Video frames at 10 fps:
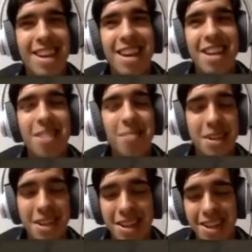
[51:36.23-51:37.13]
It'll
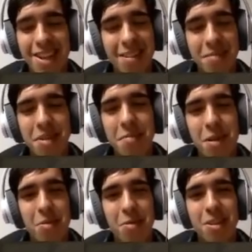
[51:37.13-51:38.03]
be a
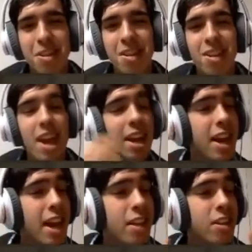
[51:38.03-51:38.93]
better one than this.
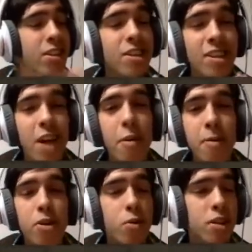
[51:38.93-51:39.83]
And this is not what we
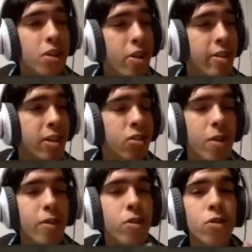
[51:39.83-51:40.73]
do on the JerryTown
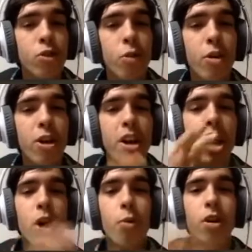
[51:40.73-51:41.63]
server. Don't you worry.
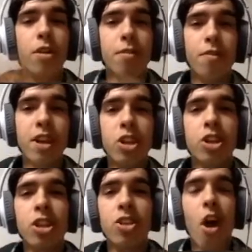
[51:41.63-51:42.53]
We're gonna finish
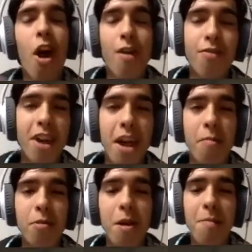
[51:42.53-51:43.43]
this off
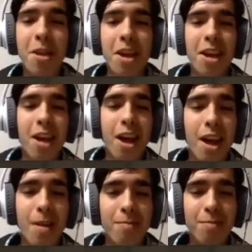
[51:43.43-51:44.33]
camera.
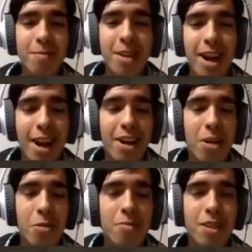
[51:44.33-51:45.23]
I
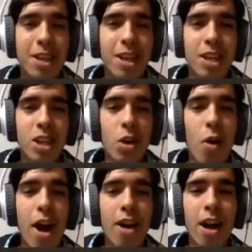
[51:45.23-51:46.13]
know. So
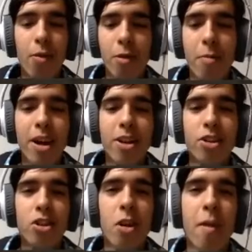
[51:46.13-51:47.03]
we might
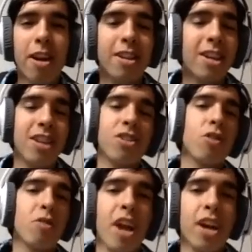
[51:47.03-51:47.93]
just go back to the easier
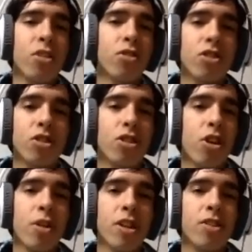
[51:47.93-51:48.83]
reactors because
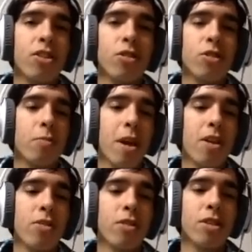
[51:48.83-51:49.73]
they're easier and they're
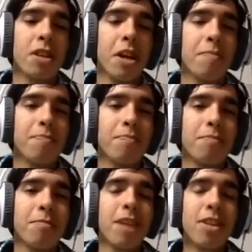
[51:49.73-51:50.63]
better, and yeah,
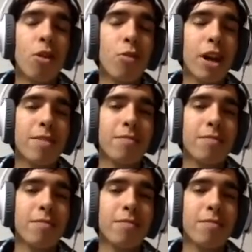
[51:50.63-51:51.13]
that's all right.